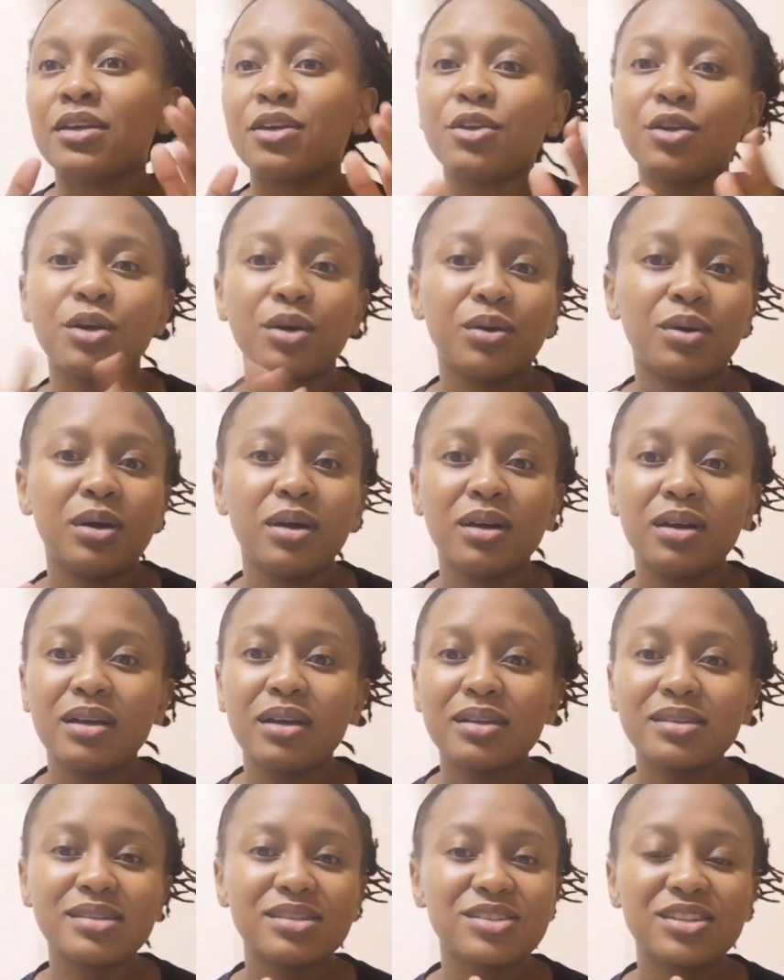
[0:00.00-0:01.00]
you know,
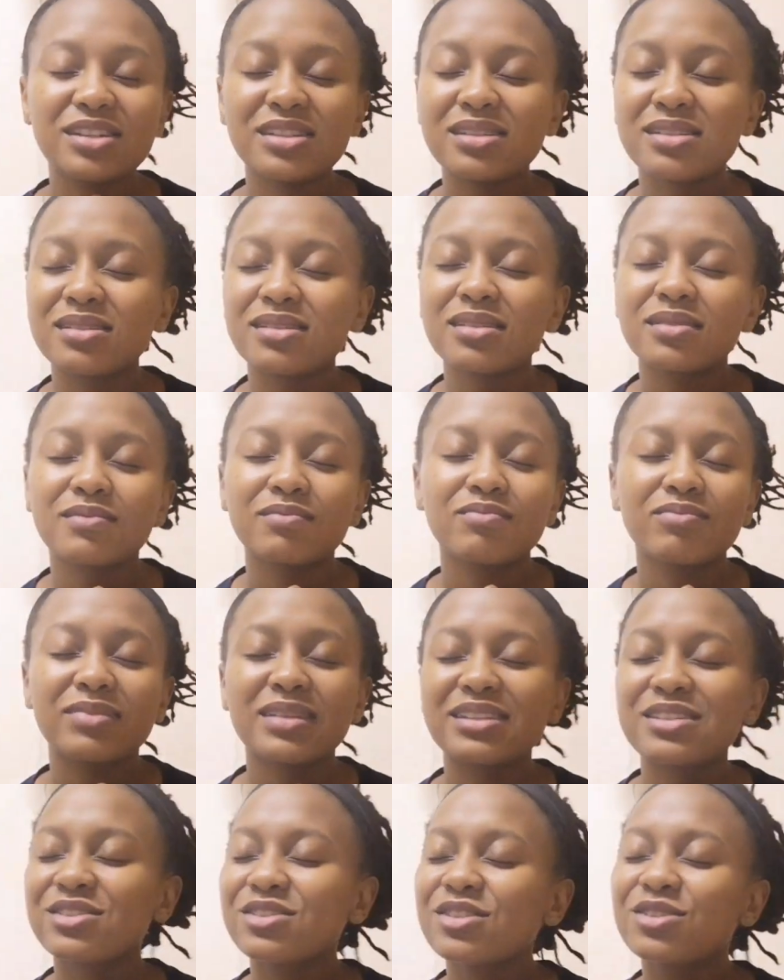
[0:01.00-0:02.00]
it's just
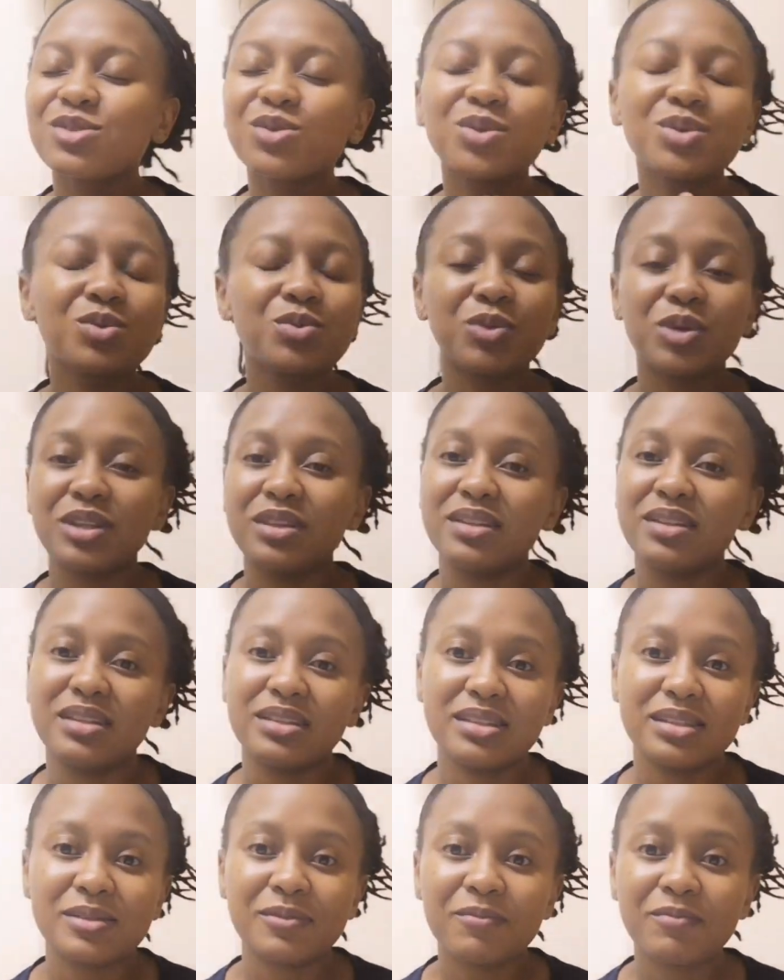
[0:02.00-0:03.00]
all worth
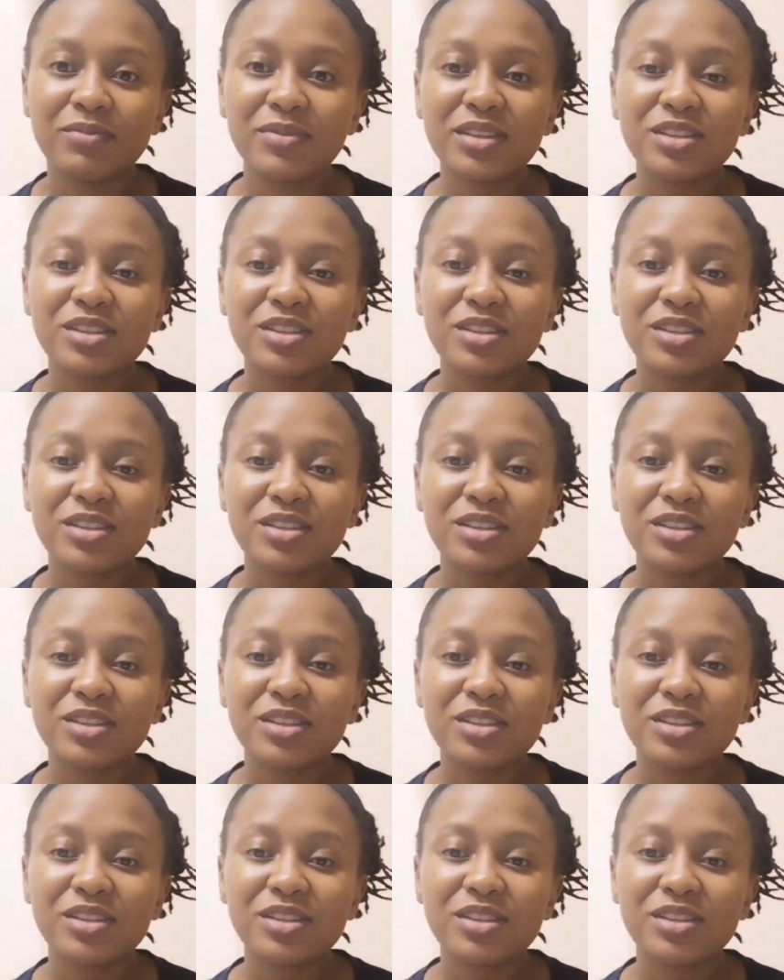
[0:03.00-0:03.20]
it.